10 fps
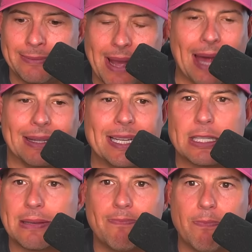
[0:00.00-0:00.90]
at least
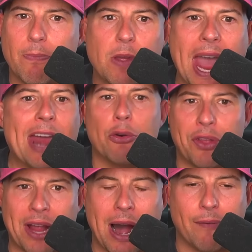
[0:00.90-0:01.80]
enter the
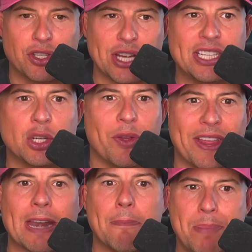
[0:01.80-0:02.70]
conversation where they
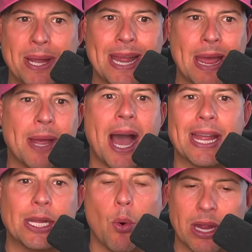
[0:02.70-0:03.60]
get a big name guy
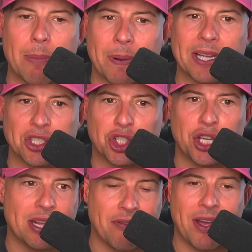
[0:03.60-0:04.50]
going up against a
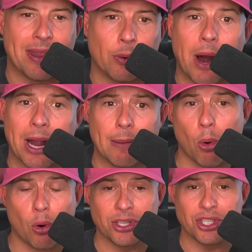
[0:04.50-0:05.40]
shitty event, and the Rocket
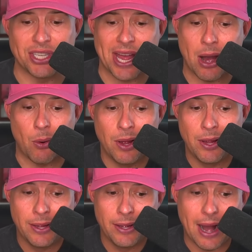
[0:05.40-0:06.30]
Mortgage is now
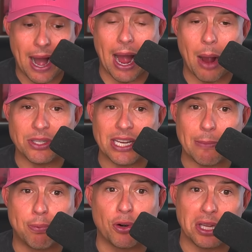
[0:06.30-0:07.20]
I would say a
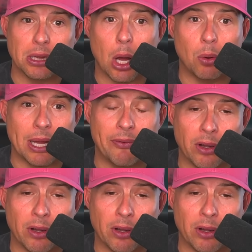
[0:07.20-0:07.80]
pretty low level